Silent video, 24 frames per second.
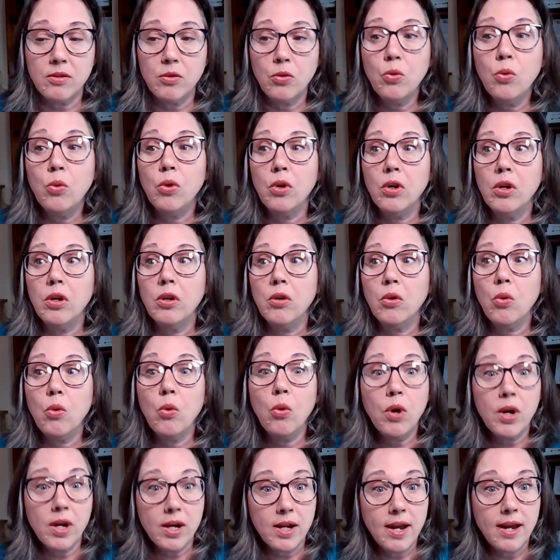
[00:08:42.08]
or
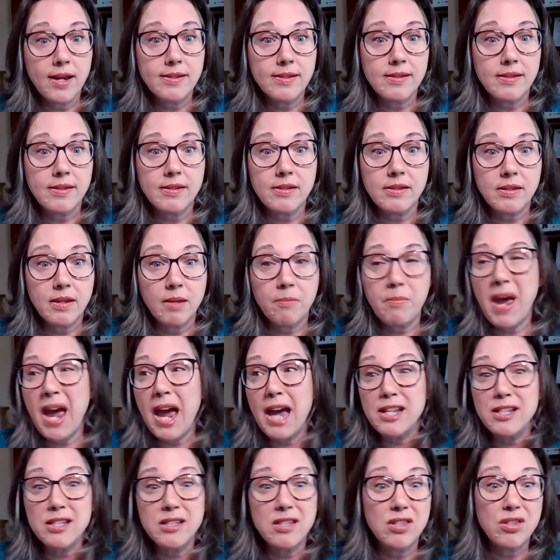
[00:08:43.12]
organizes,
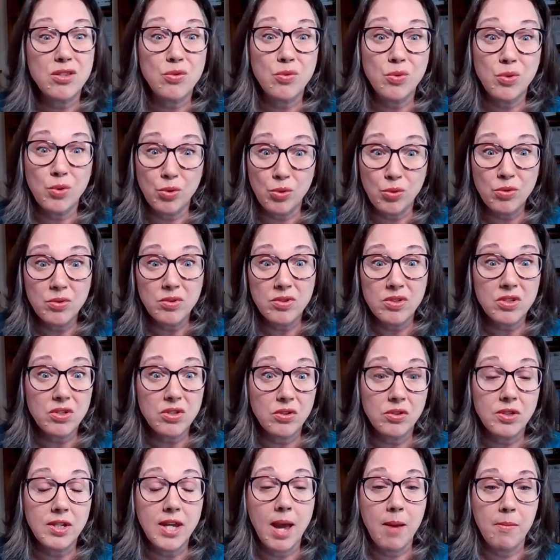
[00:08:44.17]
pass through
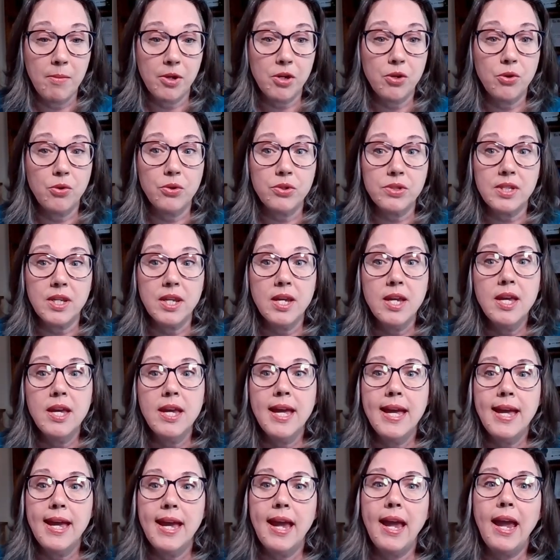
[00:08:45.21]
certain chemicals.
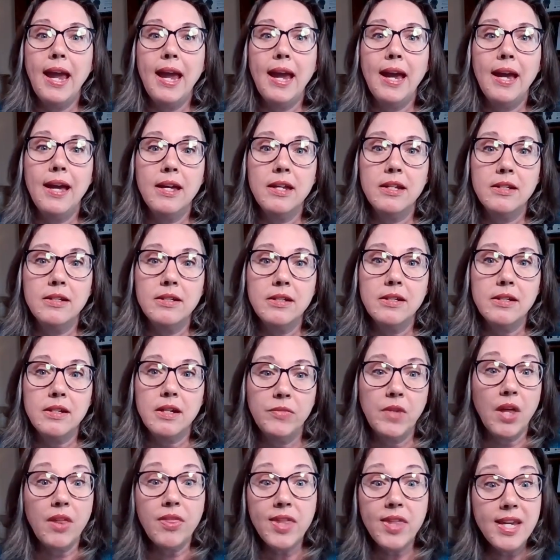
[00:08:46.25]
And
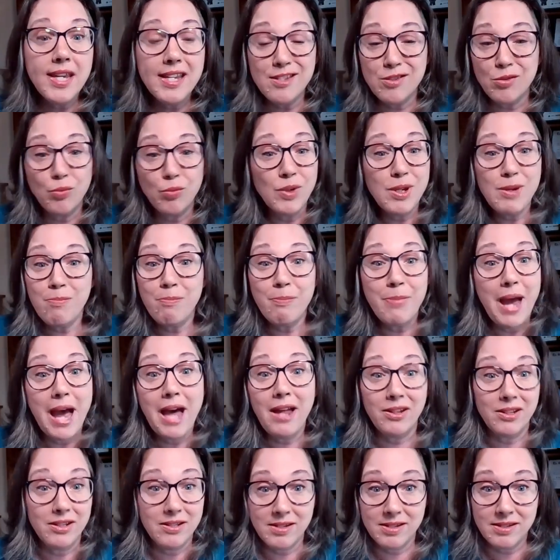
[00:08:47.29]
nothing is
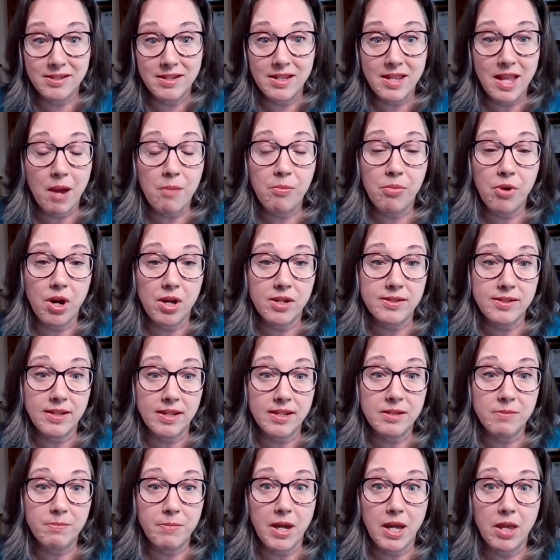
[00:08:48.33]
rebalanced in that
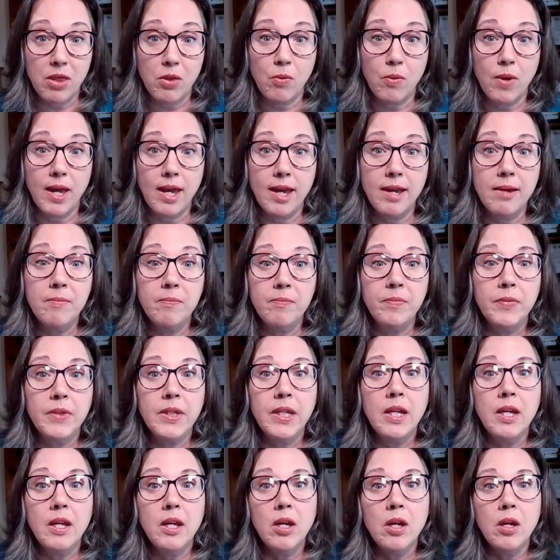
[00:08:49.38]
process, by the way.
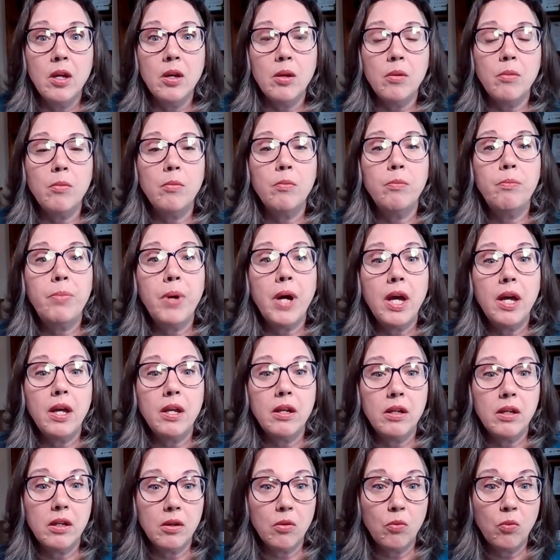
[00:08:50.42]

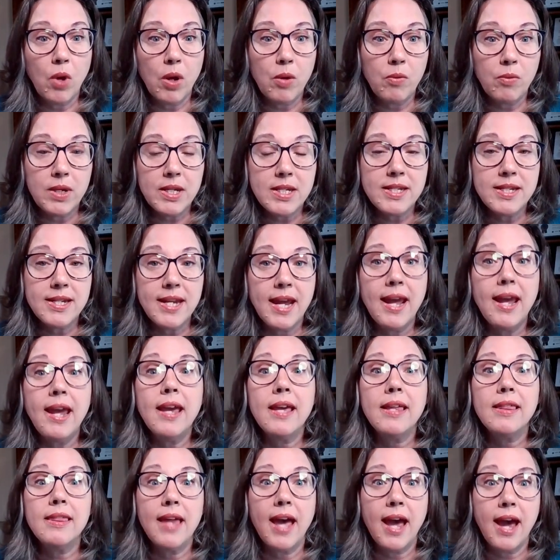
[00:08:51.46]
But when we
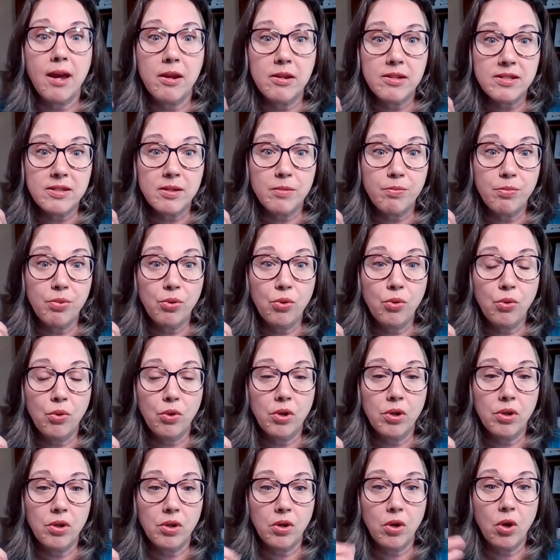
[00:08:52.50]
take that
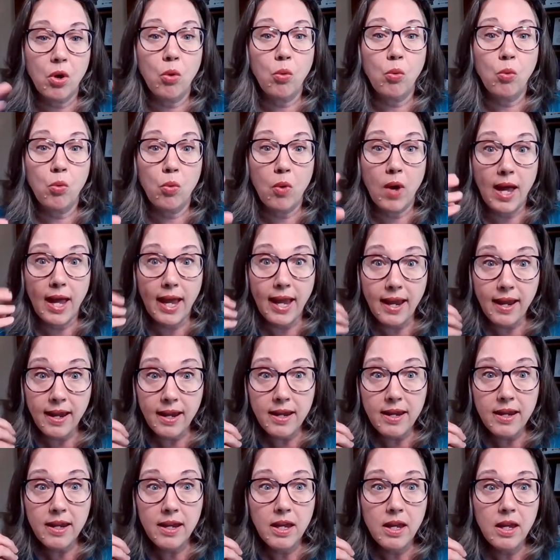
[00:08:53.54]
support
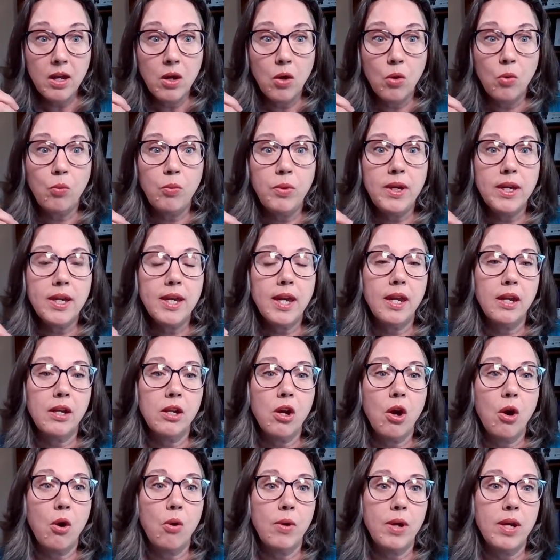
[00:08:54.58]
away, we can
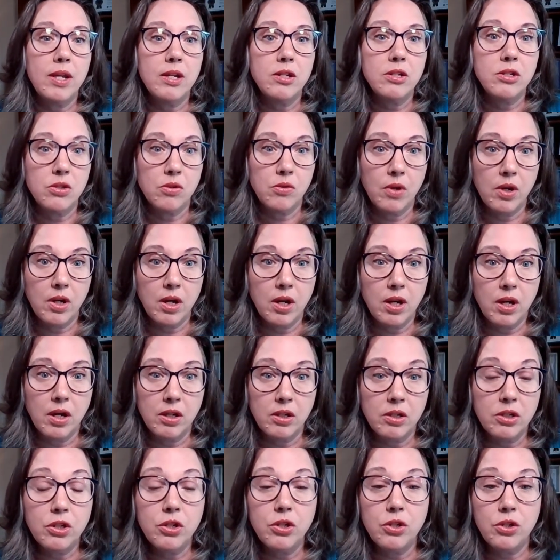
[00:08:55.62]
go into a
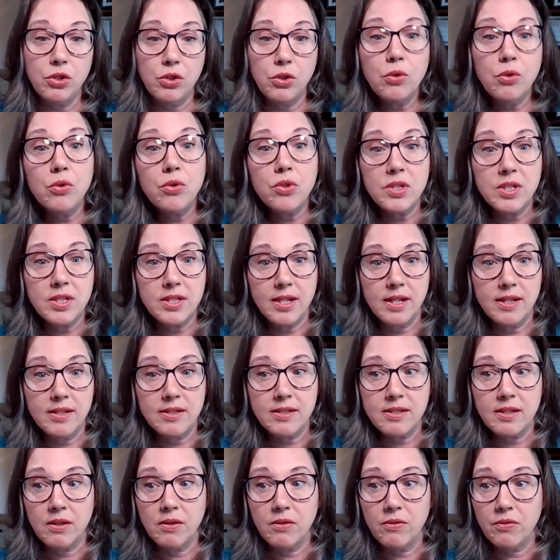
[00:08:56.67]
huge
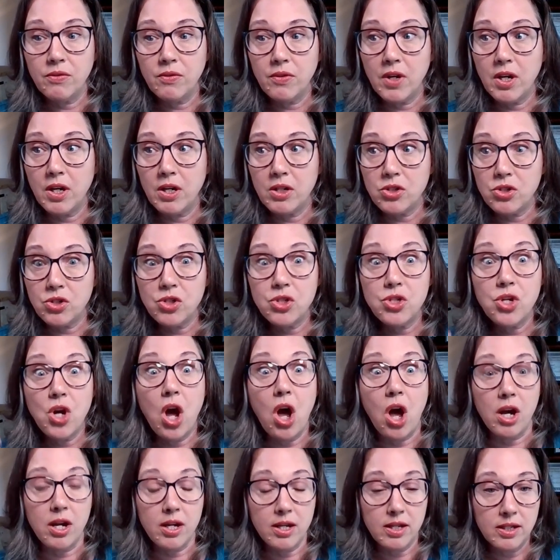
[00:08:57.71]
sense of
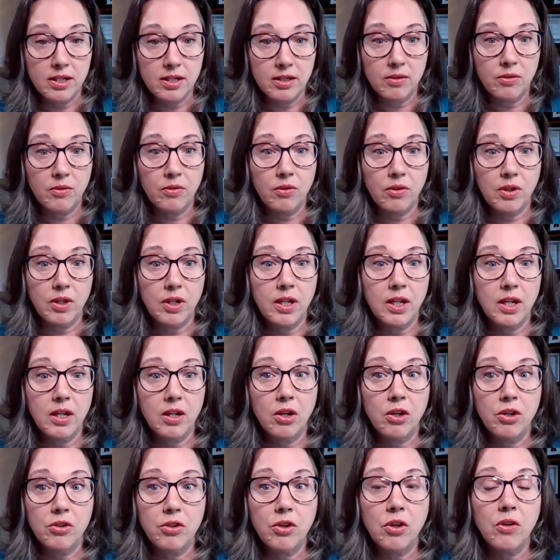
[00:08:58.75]
shock in
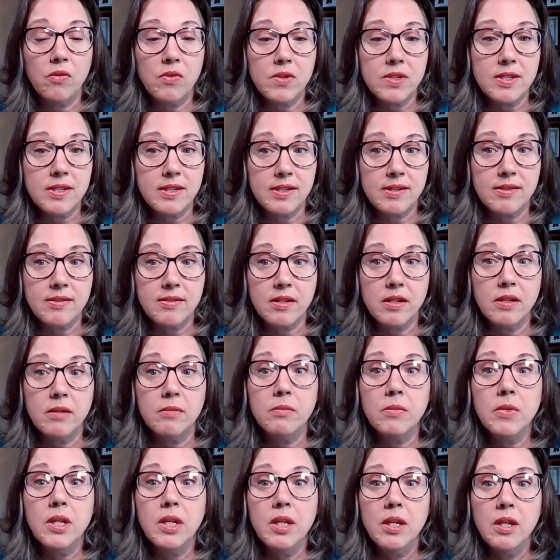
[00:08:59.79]
our nervous
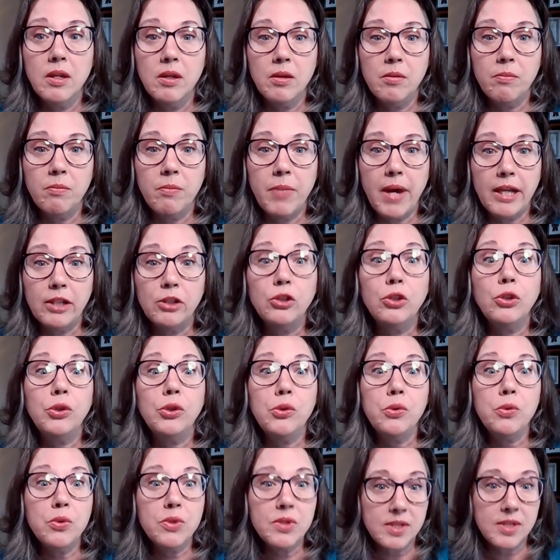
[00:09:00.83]
system by
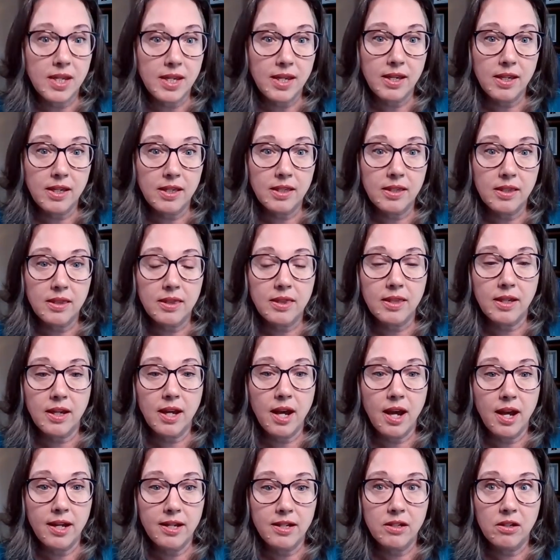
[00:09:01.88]
losing the
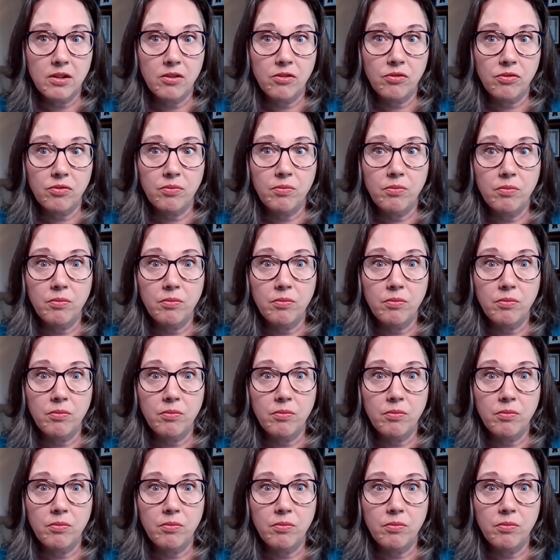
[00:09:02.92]
kind of